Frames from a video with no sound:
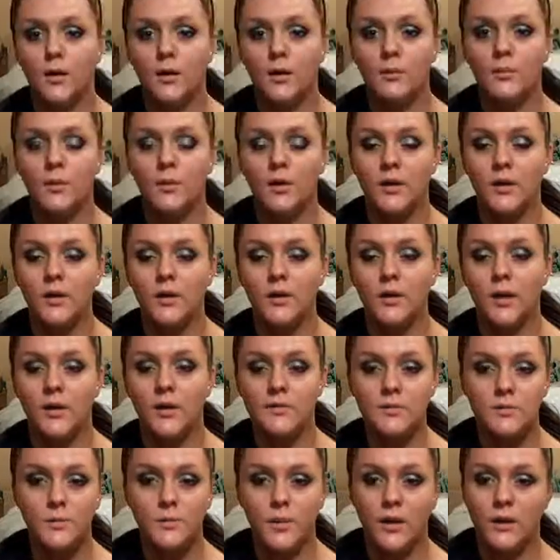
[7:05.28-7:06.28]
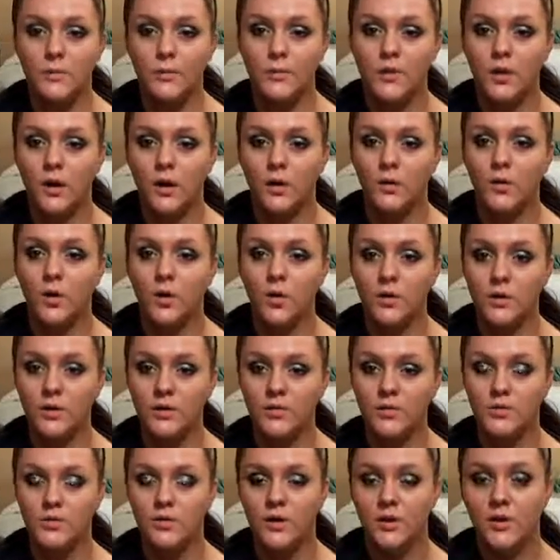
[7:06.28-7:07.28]
It hasn't made me go
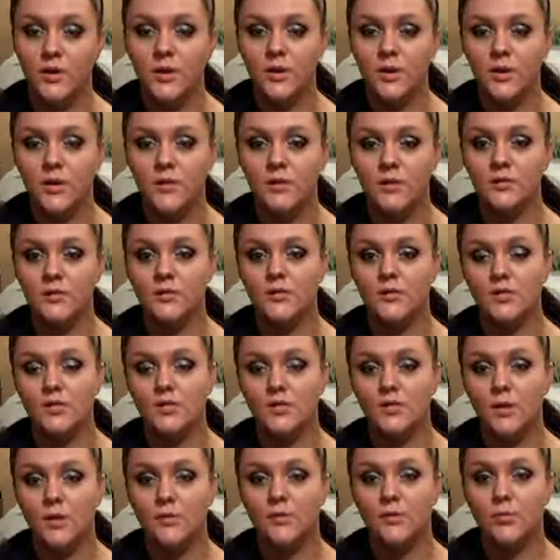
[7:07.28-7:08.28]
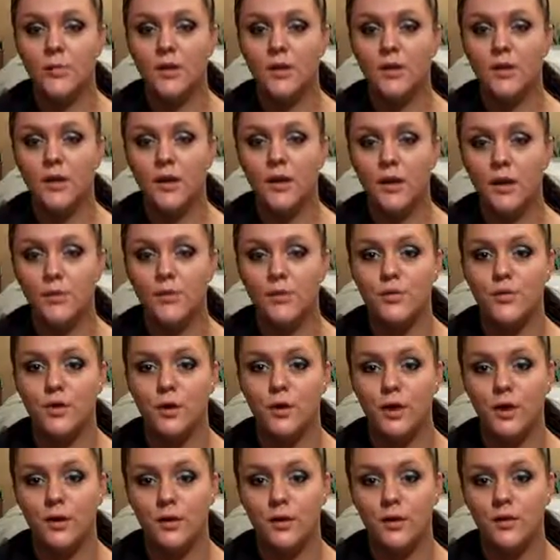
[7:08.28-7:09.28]
orange, it's just given me a healthy
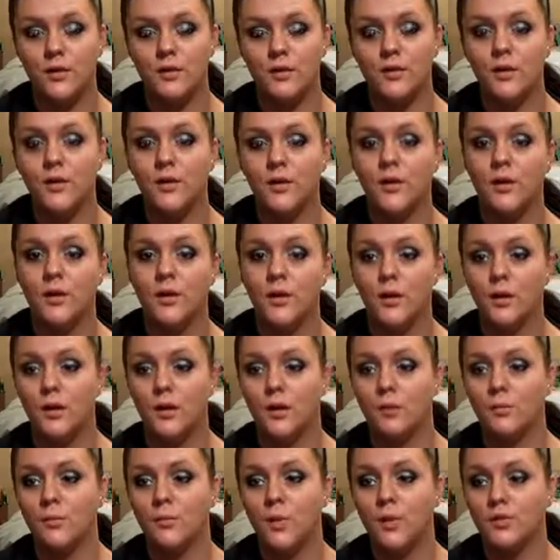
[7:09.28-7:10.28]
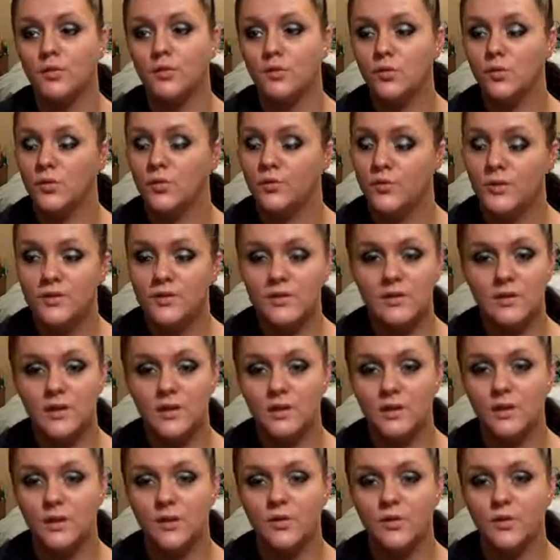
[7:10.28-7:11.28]
colour. I saw a friend
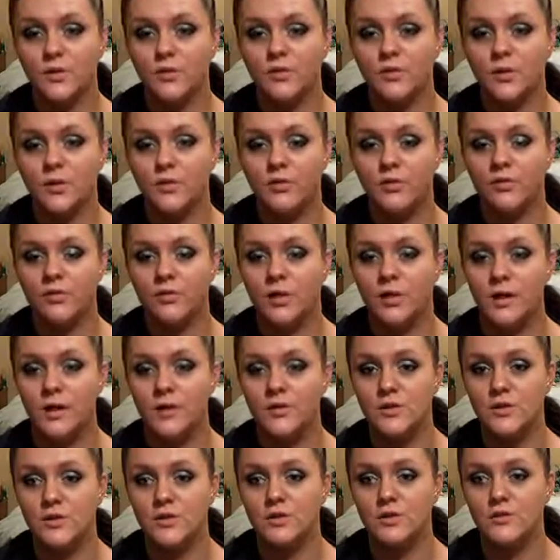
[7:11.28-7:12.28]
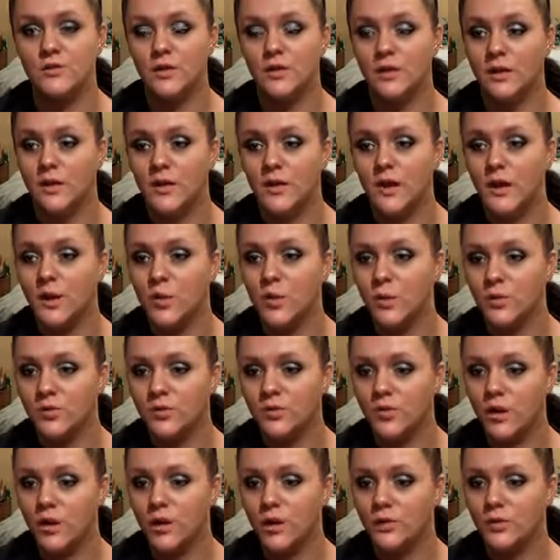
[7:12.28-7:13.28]
today that I've not seen for ages, and he
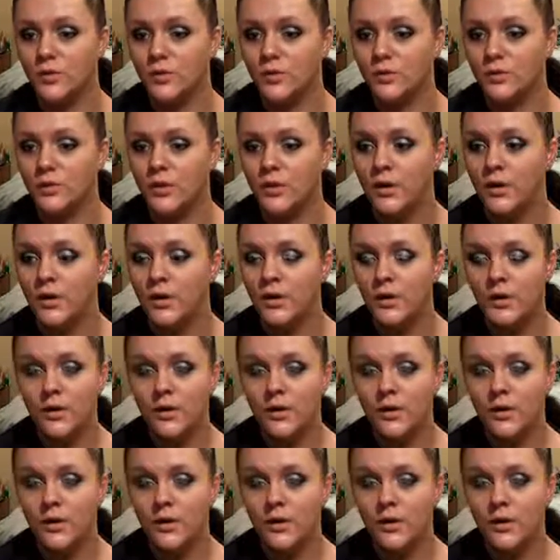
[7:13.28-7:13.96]
was kind of